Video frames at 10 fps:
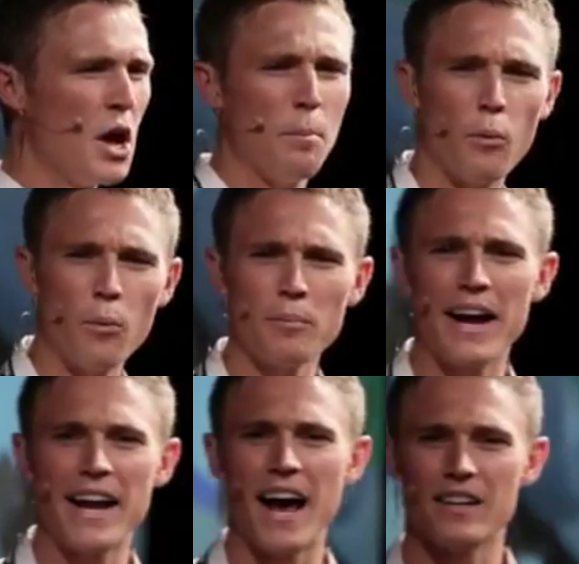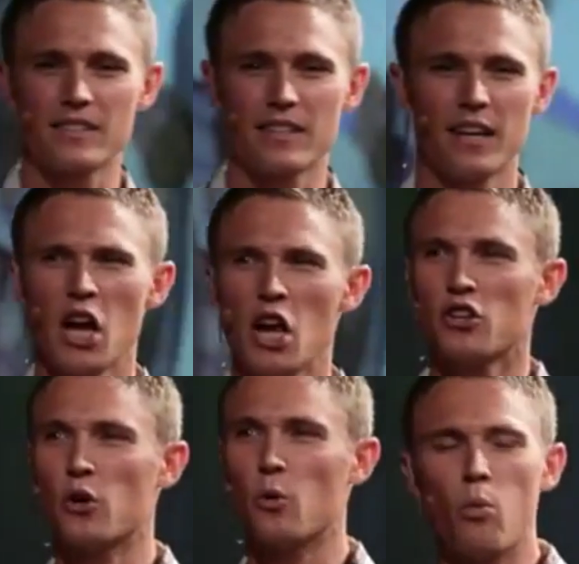But one might ask,
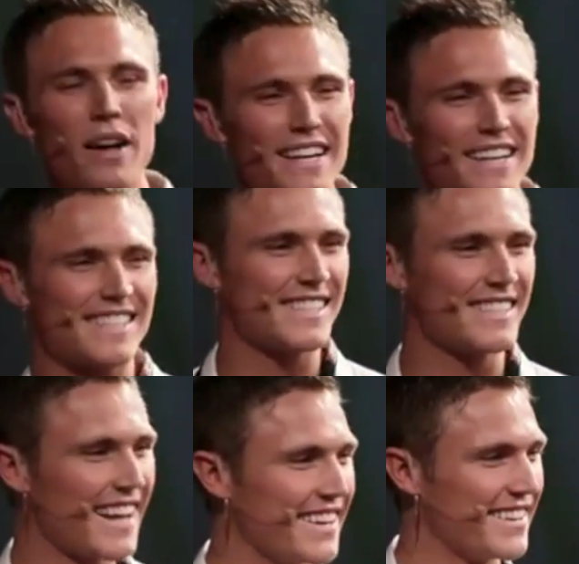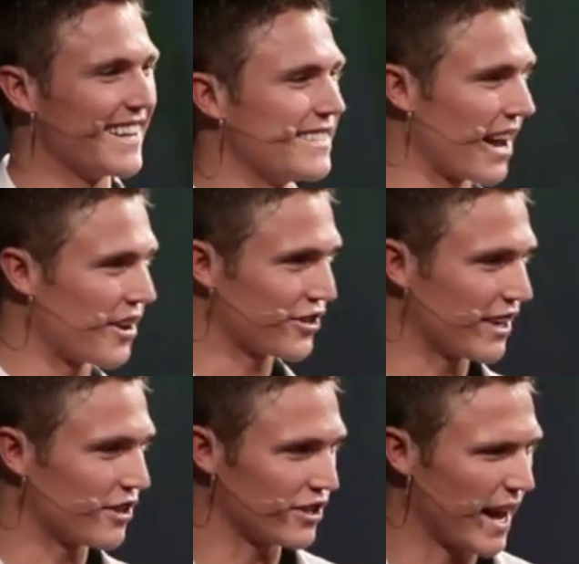to what extent is
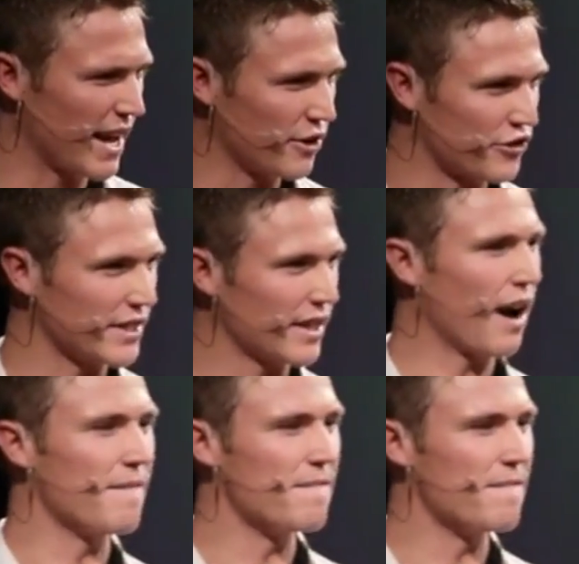education energy a